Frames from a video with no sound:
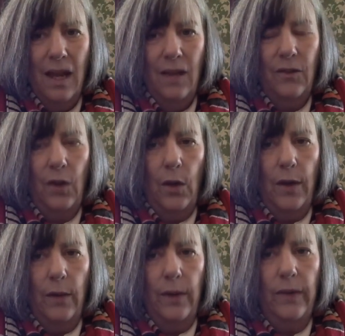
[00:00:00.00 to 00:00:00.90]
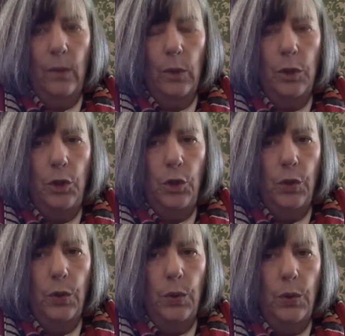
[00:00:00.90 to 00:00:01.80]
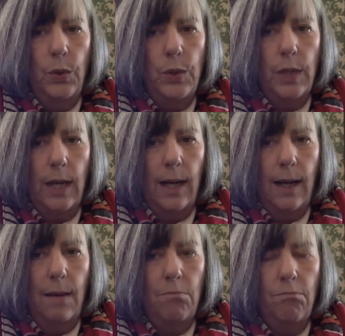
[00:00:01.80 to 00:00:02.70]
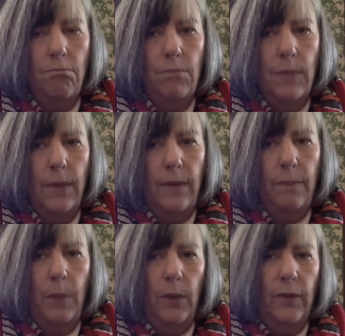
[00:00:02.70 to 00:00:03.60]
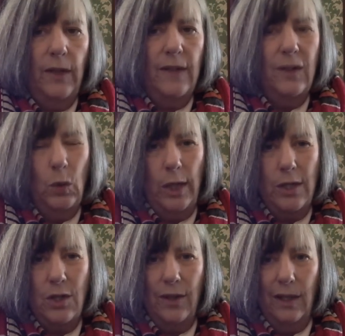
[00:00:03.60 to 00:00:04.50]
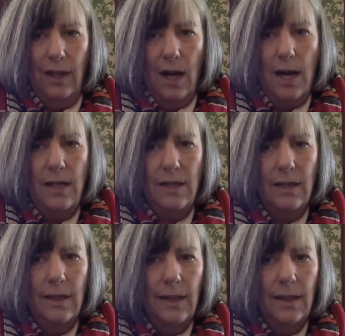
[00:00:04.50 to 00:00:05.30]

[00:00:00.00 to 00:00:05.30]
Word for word: So there is a renewed, um, this person is looking to the light.